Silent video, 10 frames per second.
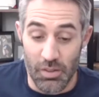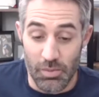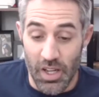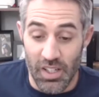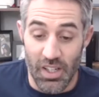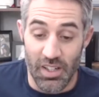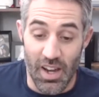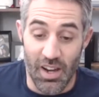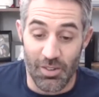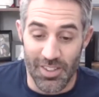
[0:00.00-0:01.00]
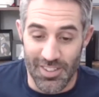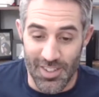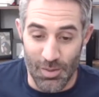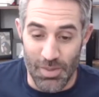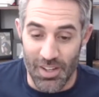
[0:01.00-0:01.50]
of mine, and now a
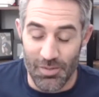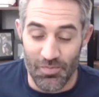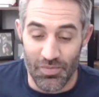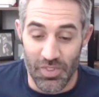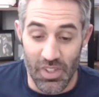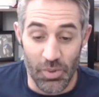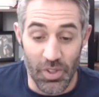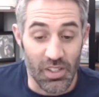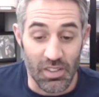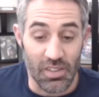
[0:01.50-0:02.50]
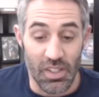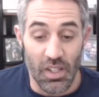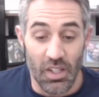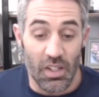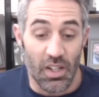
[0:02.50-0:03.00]
teammate that we can
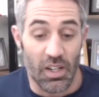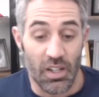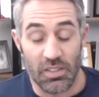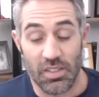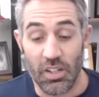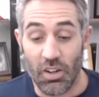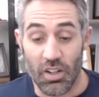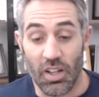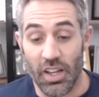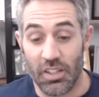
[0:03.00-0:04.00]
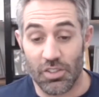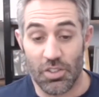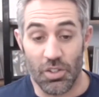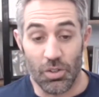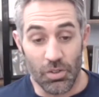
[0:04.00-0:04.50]
uh, send our clients
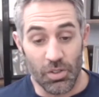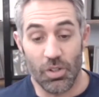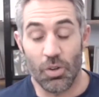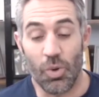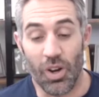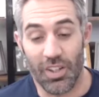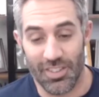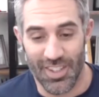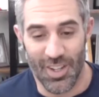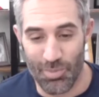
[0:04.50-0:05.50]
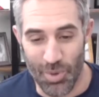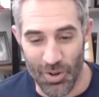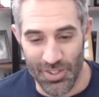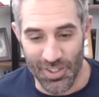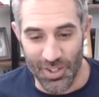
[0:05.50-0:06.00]
to who want
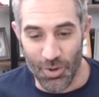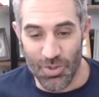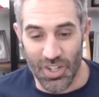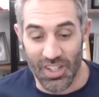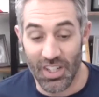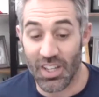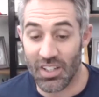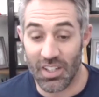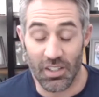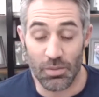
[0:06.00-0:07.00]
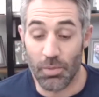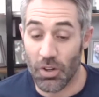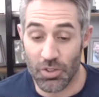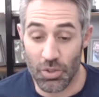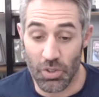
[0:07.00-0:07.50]
in-person coaching in a small
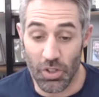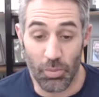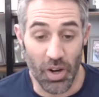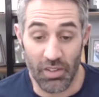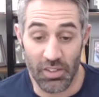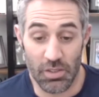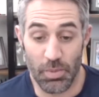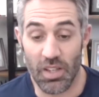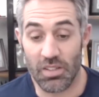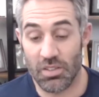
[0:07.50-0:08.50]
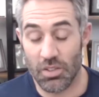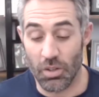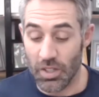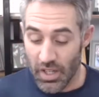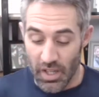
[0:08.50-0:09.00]
studio private space
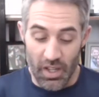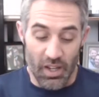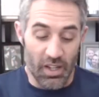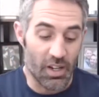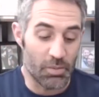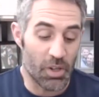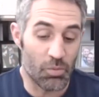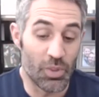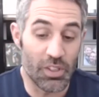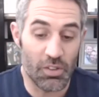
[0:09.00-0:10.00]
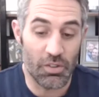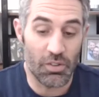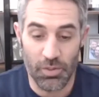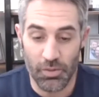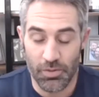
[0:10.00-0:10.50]
so um, i'm really
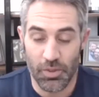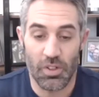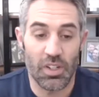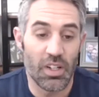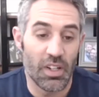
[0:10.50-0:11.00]
grateful for